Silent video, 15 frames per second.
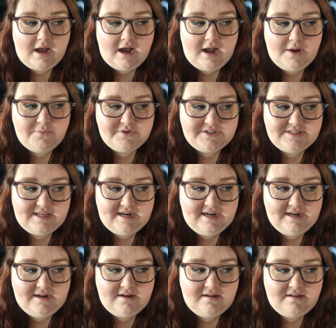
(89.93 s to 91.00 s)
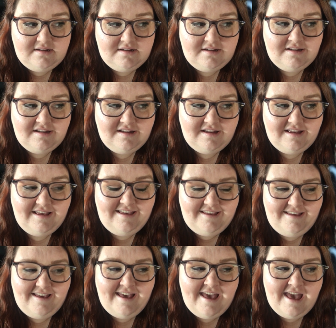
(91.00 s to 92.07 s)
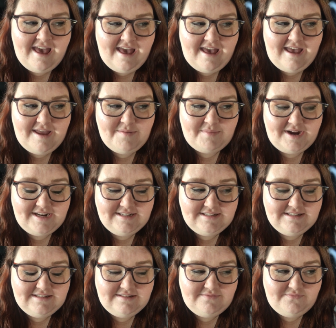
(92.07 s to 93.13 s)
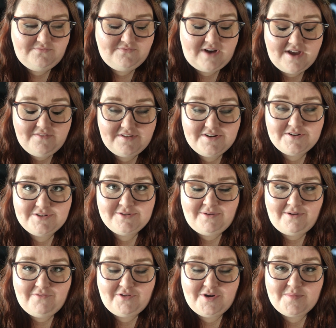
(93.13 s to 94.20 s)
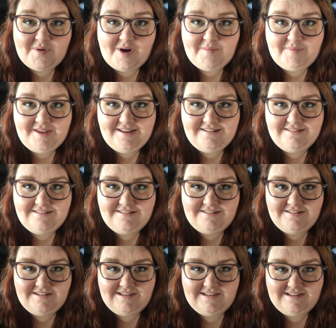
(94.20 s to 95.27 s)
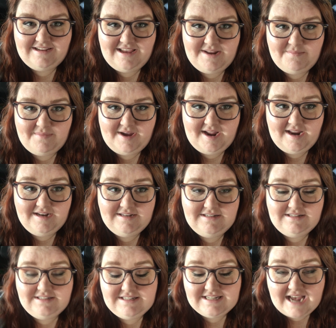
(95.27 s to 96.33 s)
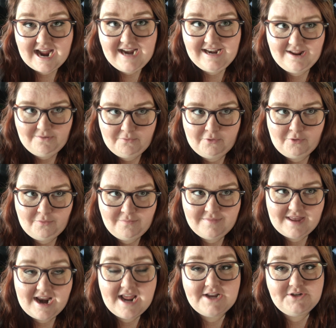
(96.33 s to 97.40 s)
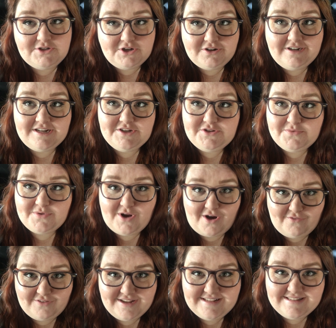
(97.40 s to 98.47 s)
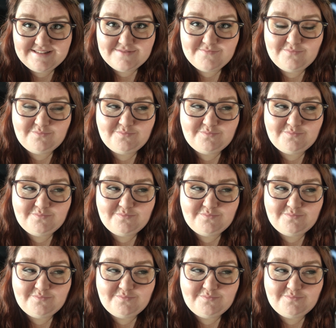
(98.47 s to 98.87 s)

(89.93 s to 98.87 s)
I was sitting in my 500 square foot apartment in my dining room that I had turned into an office